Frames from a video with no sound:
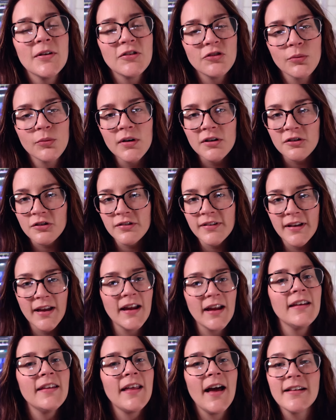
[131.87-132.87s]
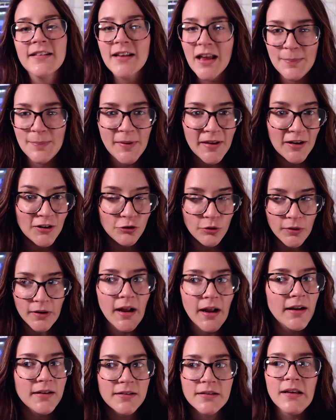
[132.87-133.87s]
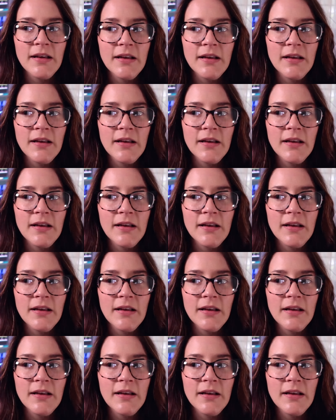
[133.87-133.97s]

But do understand that typing in shortcuts